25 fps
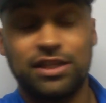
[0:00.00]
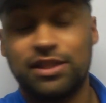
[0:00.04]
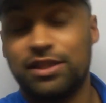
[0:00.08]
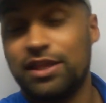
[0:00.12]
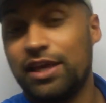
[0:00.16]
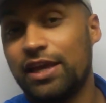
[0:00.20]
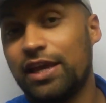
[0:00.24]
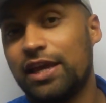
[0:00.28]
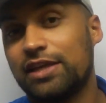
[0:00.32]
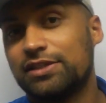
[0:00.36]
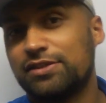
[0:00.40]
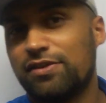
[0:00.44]

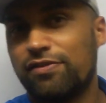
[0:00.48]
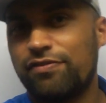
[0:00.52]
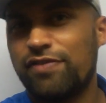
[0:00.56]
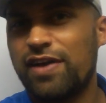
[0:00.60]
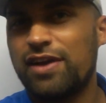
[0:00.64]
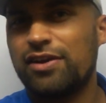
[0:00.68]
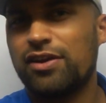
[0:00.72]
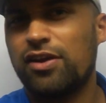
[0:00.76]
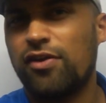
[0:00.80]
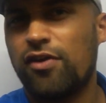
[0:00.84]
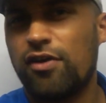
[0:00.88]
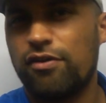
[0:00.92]
thing is, I
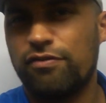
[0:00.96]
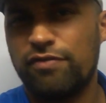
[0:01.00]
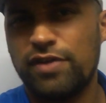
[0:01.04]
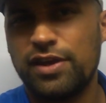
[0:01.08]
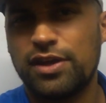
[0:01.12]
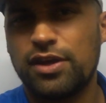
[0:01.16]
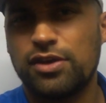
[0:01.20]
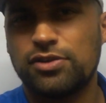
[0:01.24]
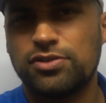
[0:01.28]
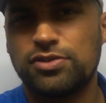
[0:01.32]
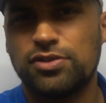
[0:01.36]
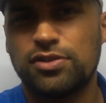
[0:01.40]
found a lot of
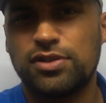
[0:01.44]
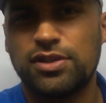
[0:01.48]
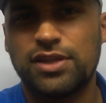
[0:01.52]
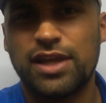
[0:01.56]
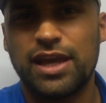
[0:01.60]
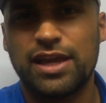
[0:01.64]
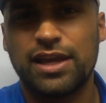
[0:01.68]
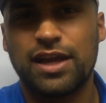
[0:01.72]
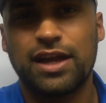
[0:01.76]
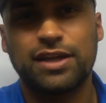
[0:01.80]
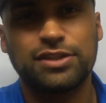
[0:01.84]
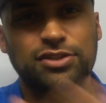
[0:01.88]
videos the other
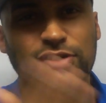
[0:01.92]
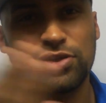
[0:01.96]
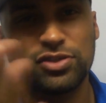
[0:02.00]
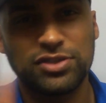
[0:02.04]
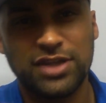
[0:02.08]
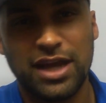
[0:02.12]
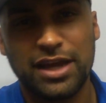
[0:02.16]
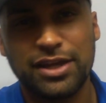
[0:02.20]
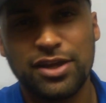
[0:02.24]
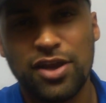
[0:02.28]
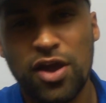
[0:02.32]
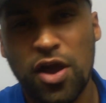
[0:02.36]
day, guys, because
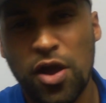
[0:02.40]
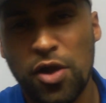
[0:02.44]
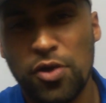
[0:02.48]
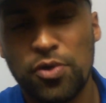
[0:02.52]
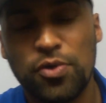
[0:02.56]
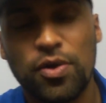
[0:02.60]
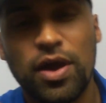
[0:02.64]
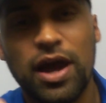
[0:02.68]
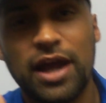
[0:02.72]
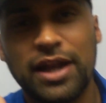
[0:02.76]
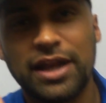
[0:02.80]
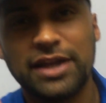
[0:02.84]
I
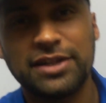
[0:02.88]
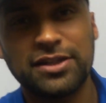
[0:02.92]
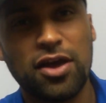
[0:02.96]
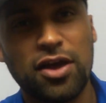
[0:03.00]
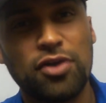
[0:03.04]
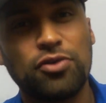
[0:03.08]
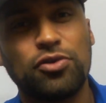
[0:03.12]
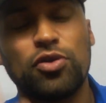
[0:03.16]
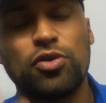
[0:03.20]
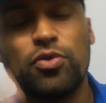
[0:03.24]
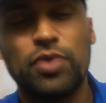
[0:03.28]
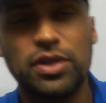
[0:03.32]
know, and I
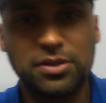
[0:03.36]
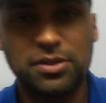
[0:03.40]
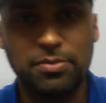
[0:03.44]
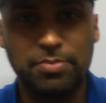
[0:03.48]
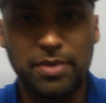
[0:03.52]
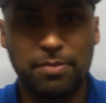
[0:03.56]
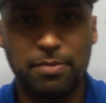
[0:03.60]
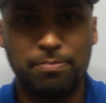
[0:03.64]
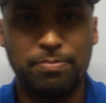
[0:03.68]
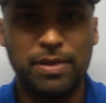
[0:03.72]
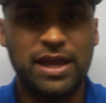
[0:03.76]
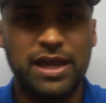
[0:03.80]
don't do it to
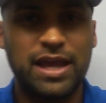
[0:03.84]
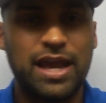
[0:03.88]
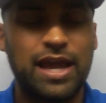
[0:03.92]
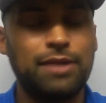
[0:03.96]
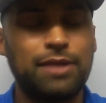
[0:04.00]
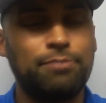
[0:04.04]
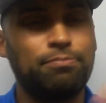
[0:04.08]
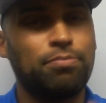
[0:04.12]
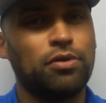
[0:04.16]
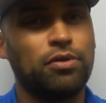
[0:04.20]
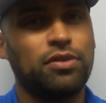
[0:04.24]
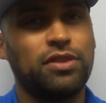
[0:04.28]
be a big
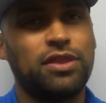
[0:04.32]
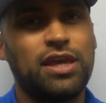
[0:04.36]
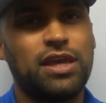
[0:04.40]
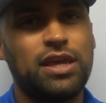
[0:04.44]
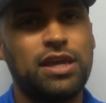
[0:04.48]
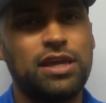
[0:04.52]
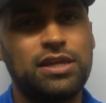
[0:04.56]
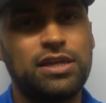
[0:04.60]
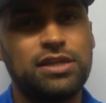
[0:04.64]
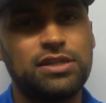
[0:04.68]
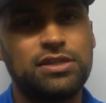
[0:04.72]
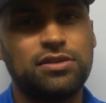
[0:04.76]
head, but
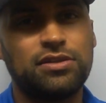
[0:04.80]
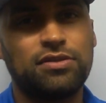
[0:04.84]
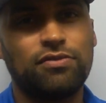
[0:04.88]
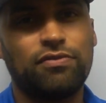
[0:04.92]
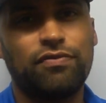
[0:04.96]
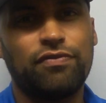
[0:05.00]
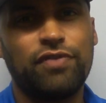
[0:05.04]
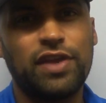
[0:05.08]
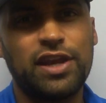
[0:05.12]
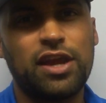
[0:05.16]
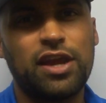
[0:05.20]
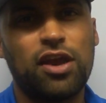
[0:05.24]
these
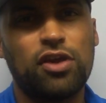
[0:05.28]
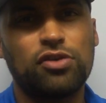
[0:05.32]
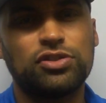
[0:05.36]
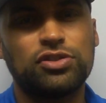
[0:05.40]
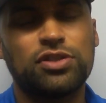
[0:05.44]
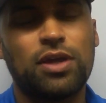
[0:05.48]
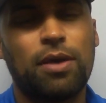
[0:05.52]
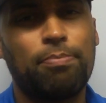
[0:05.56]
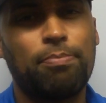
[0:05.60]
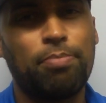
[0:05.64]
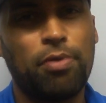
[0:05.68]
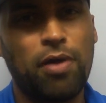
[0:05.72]
videos
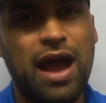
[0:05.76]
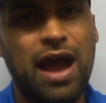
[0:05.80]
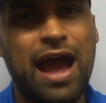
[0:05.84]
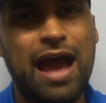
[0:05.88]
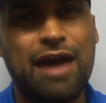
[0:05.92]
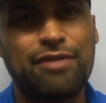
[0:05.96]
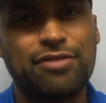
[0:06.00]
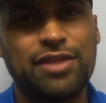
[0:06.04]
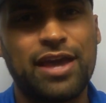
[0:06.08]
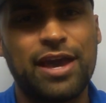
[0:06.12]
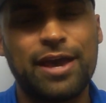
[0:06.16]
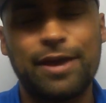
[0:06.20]
that I put
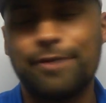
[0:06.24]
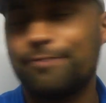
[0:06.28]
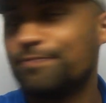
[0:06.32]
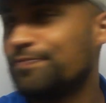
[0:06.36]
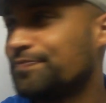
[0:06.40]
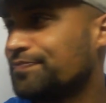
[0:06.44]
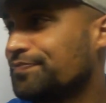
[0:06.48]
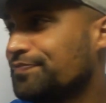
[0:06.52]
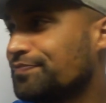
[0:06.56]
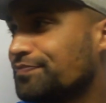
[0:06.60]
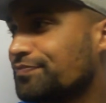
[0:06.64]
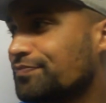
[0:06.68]
out
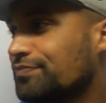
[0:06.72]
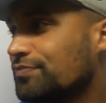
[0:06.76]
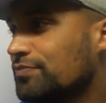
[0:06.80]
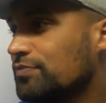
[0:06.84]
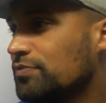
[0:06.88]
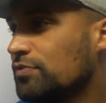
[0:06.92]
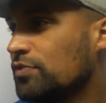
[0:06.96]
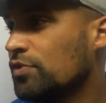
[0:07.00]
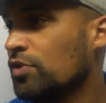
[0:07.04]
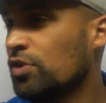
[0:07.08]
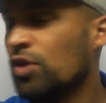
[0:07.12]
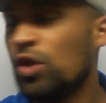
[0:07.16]
there
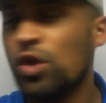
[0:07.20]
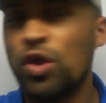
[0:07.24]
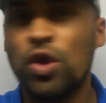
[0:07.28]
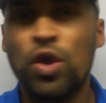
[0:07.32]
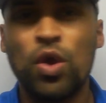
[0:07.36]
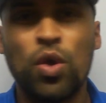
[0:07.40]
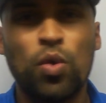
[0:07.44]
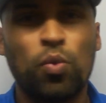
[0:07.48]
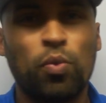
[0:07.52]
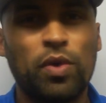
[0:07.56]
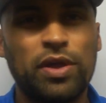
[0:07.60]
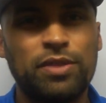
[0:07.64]

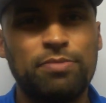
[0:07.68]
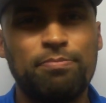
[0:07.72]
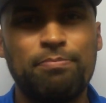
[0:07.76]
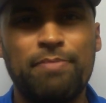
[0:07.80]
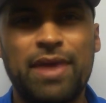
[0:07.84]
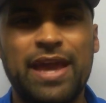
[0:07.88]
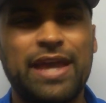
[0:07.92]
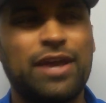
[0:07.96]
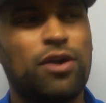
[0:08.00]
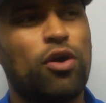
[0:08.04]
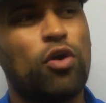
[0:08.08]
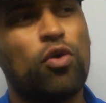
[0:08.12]
with
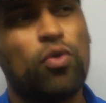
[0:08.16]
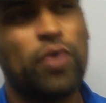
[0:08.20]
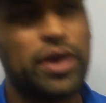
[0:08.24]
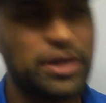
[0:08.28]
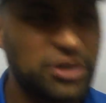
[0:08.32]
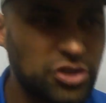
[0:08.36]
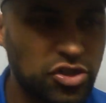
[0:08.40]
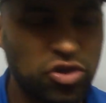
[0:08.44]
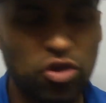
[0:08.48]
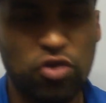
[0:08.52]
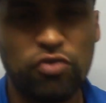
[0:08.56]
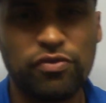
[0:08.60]
me
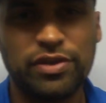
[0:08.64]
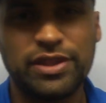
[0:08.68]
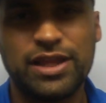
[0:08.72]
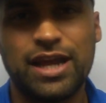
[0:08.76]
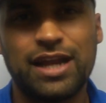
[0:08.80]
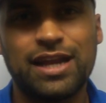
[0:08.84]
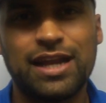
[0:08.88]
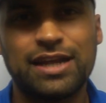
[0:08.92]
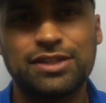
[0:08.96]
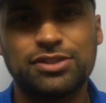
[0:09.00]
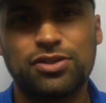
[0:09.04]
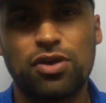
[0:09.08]
always scoring
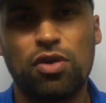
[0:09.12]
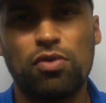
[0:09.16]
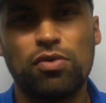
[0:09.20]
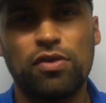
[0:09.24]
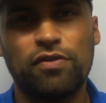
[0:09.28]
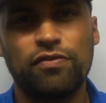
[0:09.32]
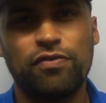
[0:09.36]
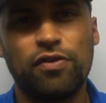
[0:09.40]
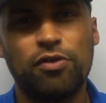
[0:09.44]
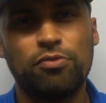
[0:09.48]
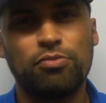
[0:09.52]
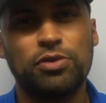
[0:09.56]
that last goal
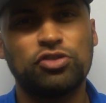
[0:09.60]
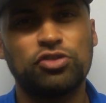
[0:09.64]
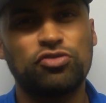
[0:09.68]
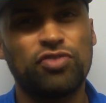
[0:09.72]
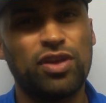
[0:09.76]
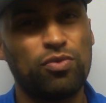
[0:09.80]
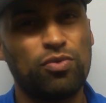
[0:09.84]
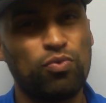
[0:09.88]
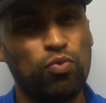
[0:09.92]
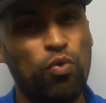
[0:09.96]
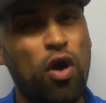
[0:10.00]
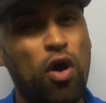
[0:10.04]
at Filbert
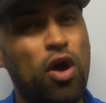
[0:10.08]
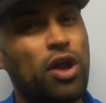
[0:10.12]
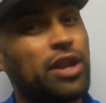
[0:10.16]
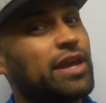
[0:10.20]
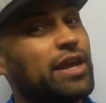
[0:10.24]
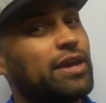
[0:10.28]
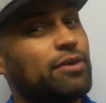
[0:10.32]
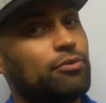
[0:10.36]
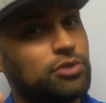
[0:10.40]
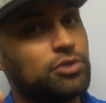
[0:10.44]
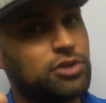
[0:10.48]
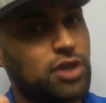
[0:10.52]
Street.
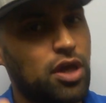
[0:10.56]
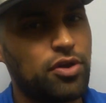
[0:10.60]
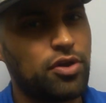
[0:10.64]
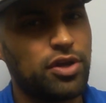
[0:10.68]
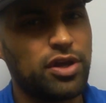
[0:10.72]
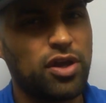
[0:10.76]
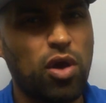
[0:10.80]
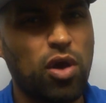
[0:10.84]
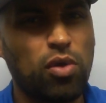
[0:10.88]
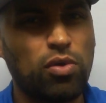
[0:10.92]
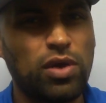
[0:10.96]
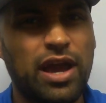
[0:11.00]
One, it was the
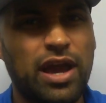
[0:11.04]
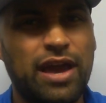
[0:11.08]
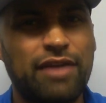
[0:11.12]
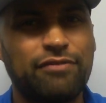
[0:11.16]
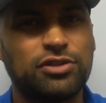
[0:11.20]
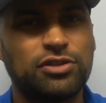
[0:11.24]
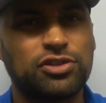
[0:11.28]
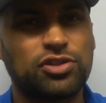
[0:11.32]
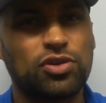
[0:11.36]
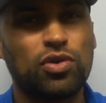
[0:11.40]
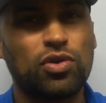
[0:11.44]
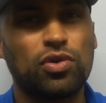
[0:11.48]
only goal I
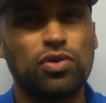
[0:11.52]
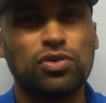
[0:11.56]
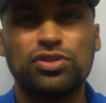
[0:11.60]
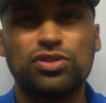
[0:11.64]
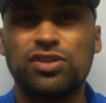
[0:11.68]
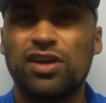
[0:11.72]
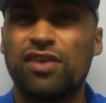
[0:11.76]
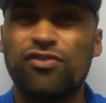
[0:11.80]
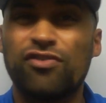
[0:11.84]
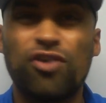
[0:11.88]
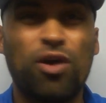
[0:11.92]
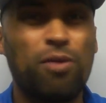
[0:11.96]
ever scored,
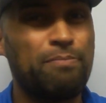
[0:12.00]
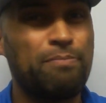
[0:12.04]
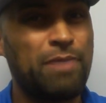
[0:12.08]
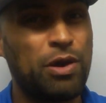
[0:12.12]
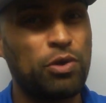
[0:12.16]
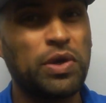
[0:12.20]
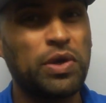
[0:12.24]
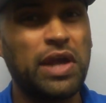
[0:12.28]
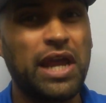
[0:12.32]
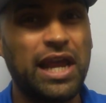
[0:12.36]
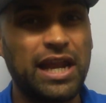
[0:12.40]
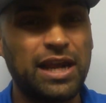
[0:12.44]
so I've got to
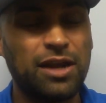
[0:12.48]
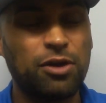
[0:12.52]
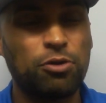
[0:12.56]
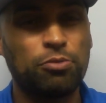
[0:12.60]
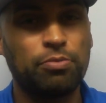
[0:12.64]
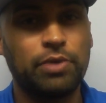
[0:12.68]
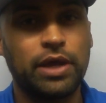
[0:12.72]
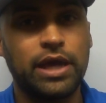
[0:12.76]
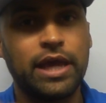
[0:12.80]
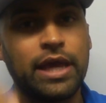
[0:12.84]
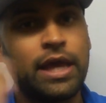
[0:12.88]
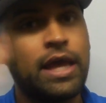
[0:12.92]
milk it a little
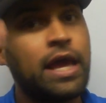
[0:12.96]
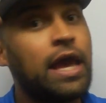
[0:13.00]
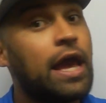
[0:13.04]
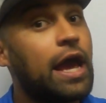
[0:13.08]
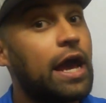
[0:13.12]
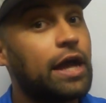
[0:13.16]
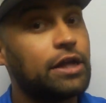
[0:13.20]
bit.